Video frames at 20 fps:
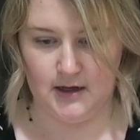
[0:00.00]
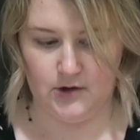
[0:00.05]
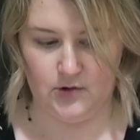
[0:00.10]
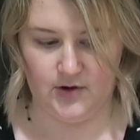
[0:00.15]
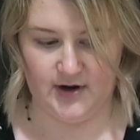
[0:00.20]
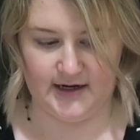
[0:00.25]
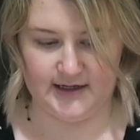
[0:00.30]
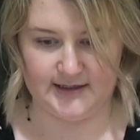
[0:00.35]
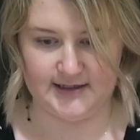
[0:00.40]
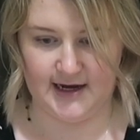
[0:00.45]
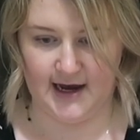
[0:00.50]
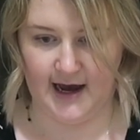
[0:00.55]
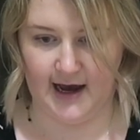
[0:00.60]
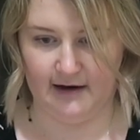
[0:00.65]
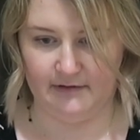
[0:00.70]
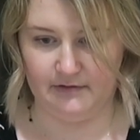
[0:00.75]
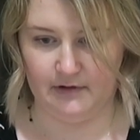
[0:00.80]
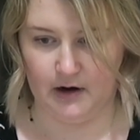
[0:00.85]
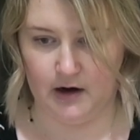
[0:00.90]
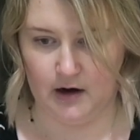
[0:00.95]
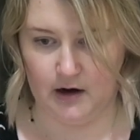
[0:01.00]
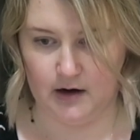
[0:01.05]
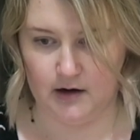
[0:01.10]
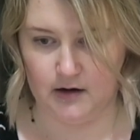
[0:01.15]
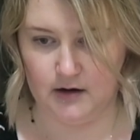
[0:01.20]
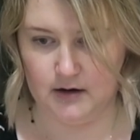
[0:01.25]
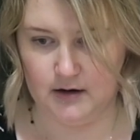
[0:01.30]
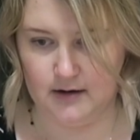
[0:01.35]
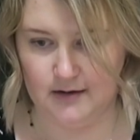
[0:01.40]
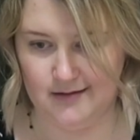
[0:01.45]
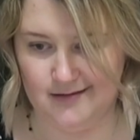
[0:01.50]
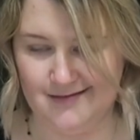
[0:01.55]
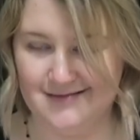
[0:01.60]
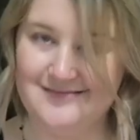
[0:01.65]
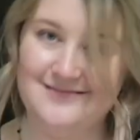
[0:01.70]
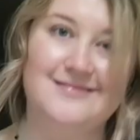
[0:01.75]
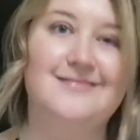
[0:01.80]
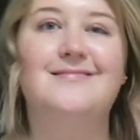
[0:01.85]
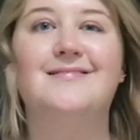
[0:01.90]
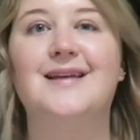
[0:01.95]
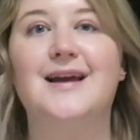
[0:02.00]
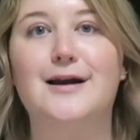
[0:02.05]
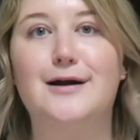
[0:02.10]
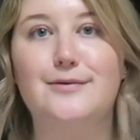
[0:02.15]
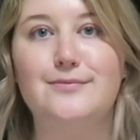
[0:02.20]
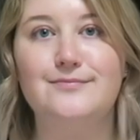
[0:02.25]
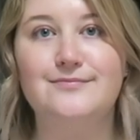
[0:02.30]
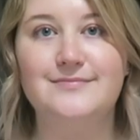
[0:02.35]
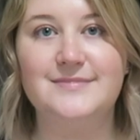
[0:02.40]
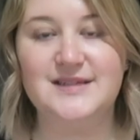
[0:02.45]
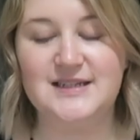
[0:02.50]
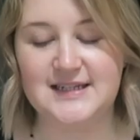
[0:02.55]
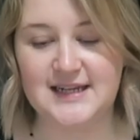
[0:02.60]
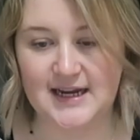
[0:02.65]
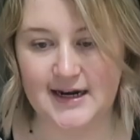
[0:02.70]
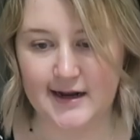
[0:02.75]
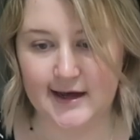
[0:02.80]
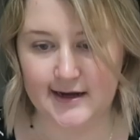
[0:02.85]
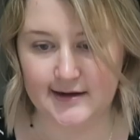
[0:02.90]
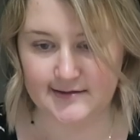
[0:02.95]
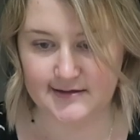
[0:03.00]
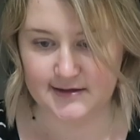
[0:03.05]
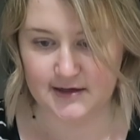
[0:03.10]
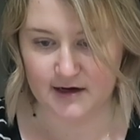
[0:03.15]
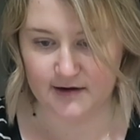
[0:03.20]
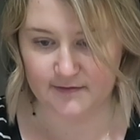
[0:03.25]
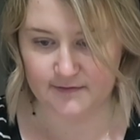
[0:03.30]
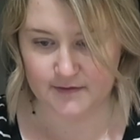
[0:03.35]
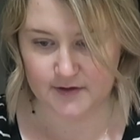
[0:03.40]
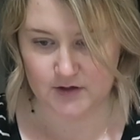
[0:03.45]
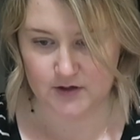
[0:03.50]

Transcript: going to have your, you know, DNA and stuff.